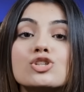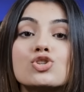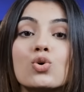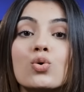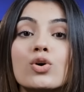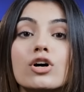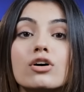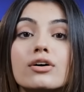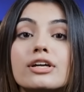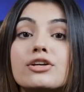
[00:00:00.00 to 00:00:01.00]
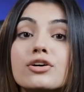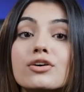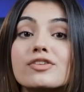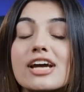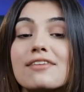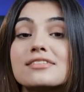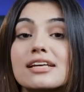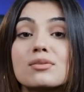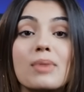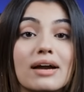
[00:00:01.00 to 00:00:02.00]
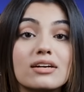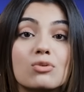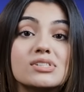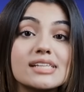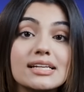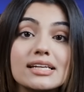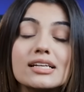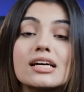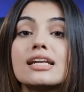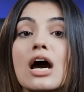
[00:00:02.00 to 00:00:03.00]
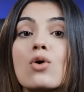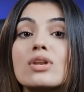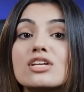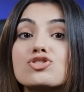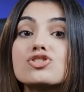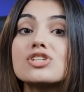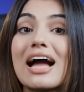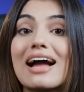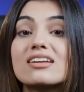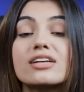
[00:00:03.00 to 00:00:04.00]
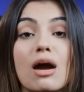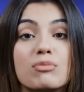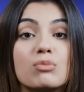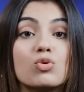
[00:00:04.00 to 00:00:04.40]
So here we have set the background setting. Now let's just add camera